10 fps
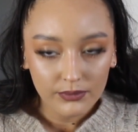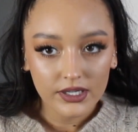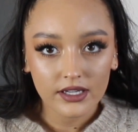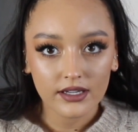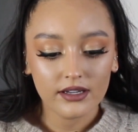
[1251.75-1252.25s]

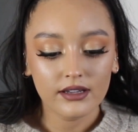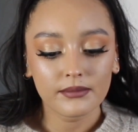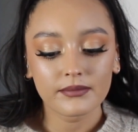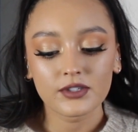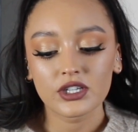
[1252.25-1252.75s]
but
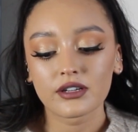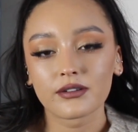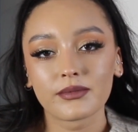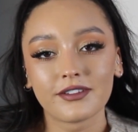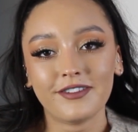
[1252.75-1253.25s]
I'm sure
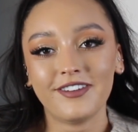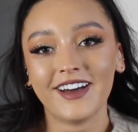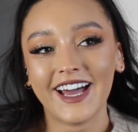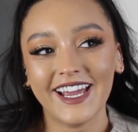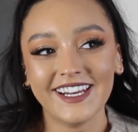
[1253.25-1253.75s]
it'll be
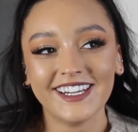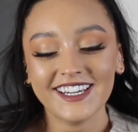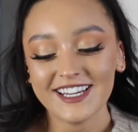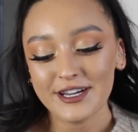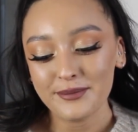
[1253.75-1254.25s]
fine.
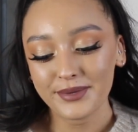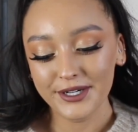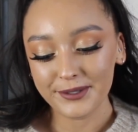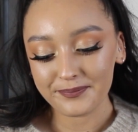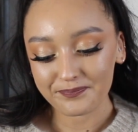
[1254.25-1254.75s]

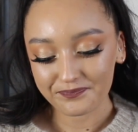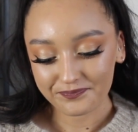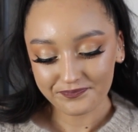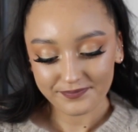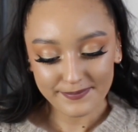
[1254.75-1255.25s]
But
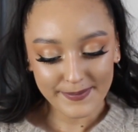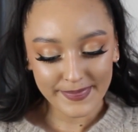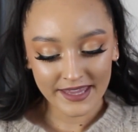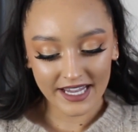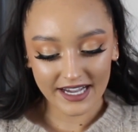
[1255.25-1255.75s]

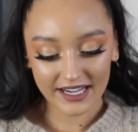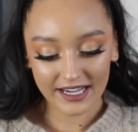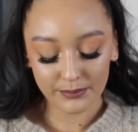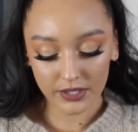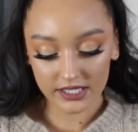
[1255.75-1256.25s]
yeah,
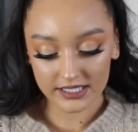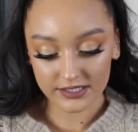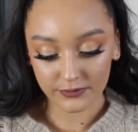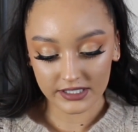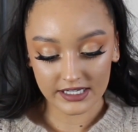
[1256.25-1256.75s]
I bought
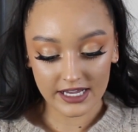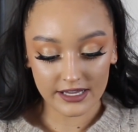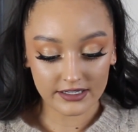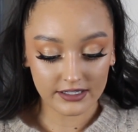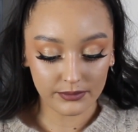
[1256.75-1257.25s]
this one in
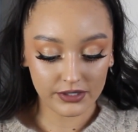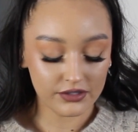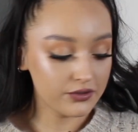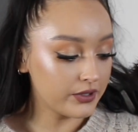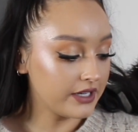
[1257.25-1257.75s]

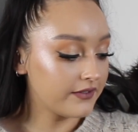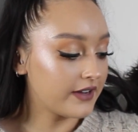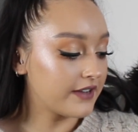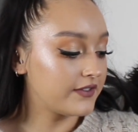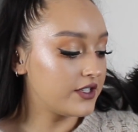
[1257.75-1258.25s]

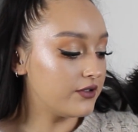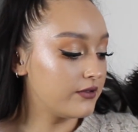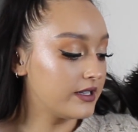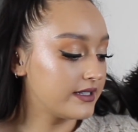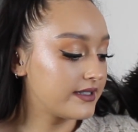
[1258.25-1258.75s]
NW25
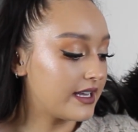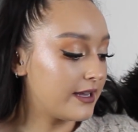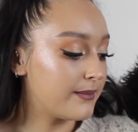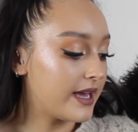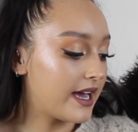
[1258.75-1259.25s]
too, the
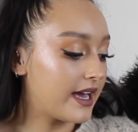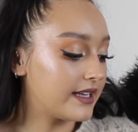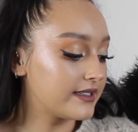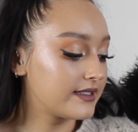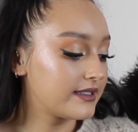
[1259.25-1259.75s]
same
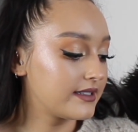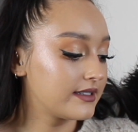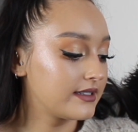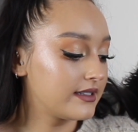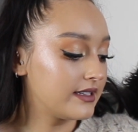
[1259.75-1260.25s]
as
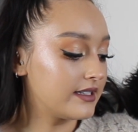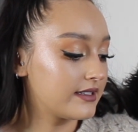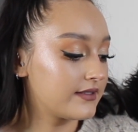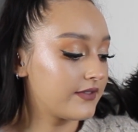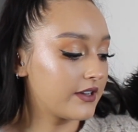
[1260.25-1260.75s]

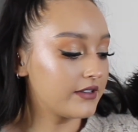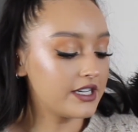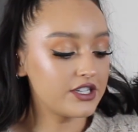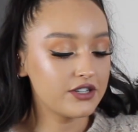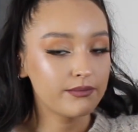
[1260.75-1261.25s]
this
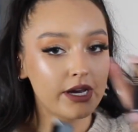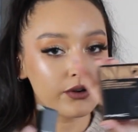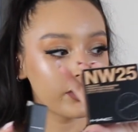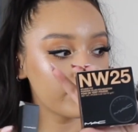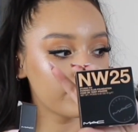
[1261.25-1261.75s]
foundation
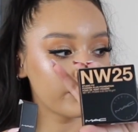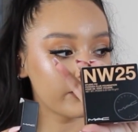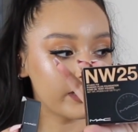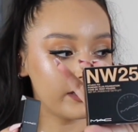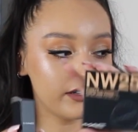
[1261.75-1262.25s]
powder. They're
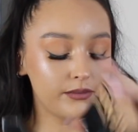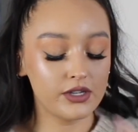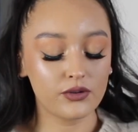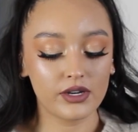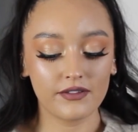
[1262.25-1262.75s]
both
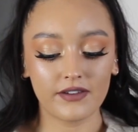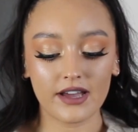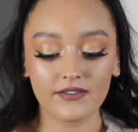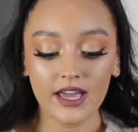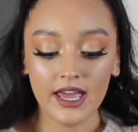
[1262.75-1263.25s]

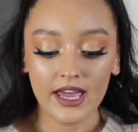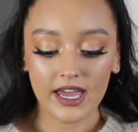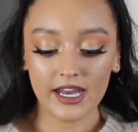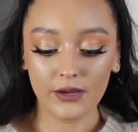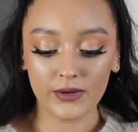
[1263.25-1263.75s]
NW25.
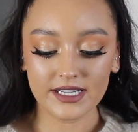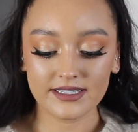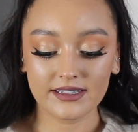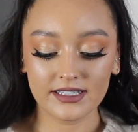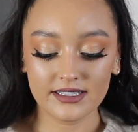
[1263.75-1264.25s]

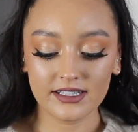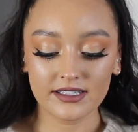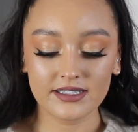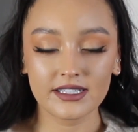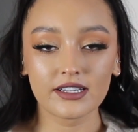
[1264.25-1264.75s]
Anyways, this
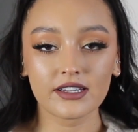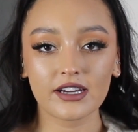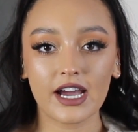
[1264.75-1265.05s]
concealer,